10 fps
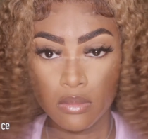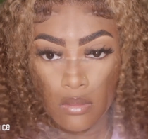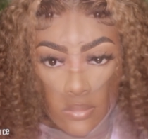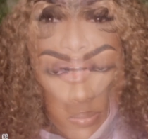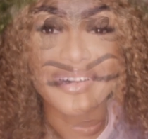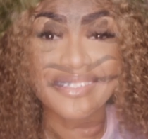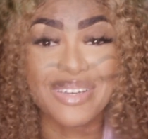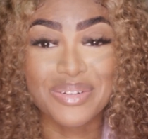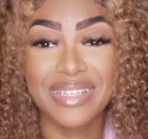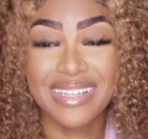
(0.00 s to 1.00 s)
I'm all
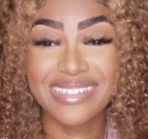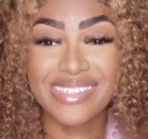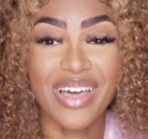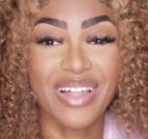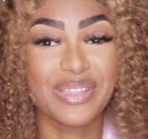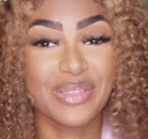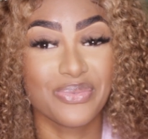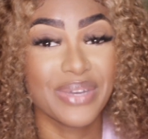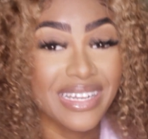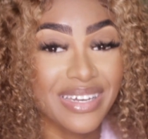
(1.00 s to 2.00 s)
done with installing
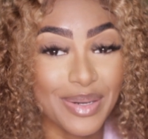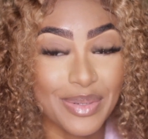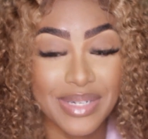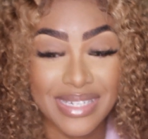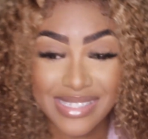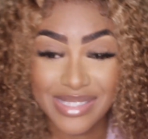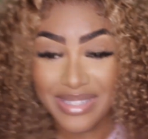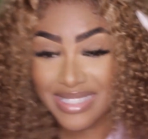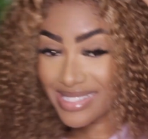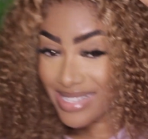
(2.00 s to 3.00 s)
the wig now. So
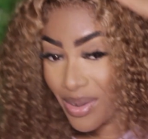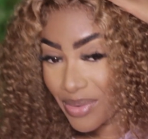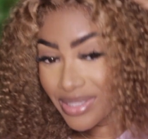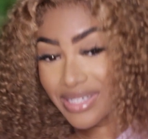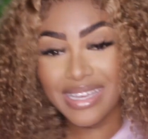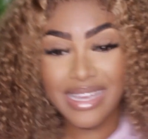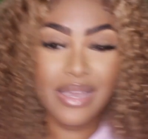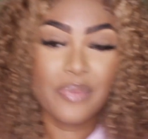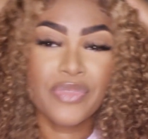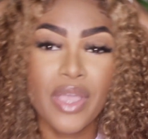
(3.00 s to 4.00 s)
this is how we're looking.
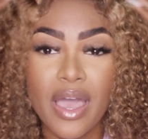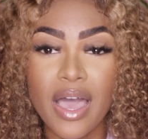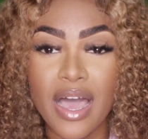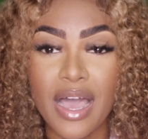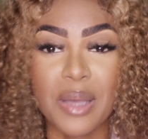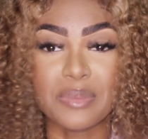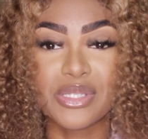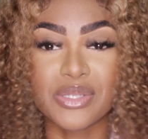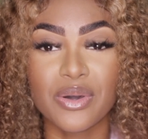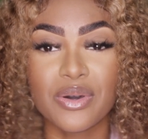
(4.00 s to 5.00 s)

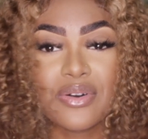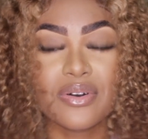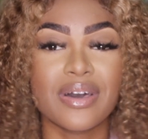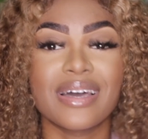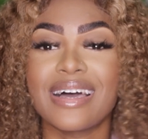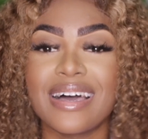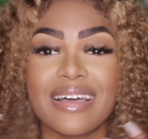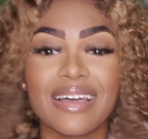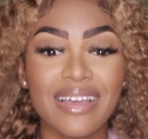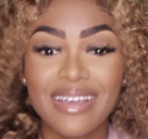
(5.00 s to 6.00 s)
So
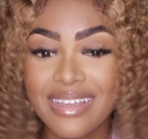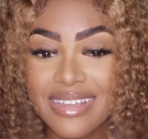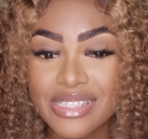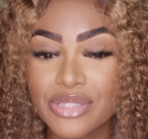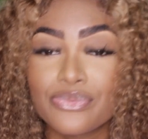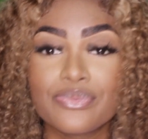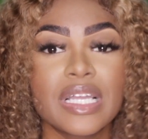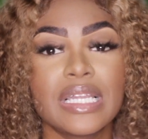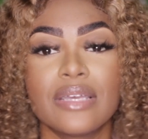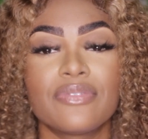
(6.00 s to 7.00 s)
it's
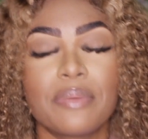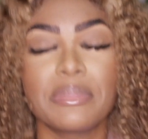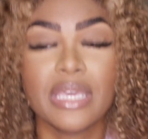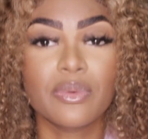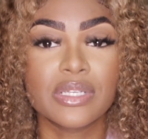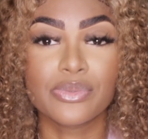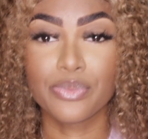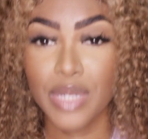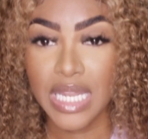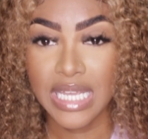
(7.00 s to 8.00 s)
really, for me, it was
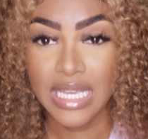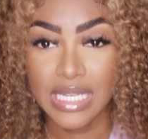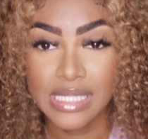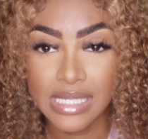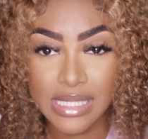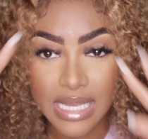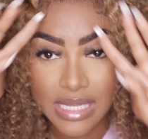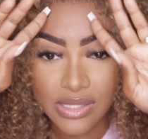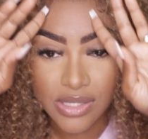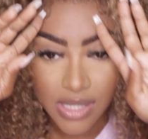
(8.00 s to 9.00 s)
really easy to
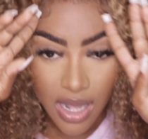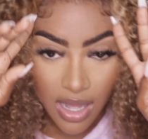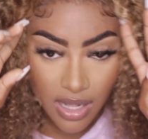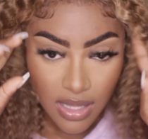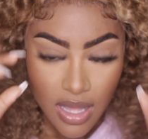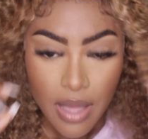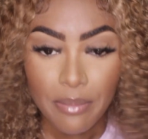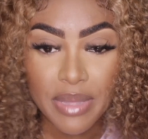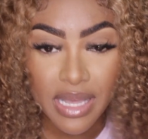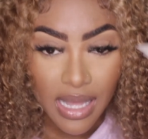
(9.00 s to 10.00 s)
install
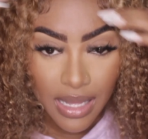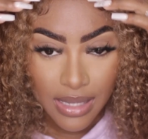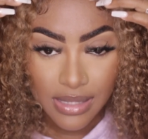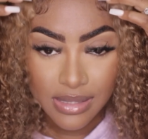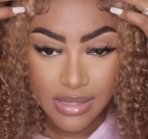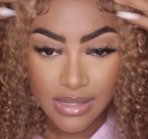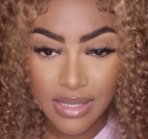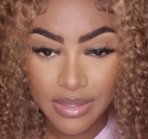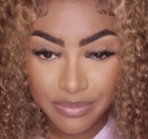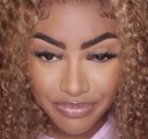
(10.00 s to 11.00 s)

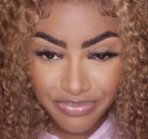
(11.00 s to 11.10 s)
because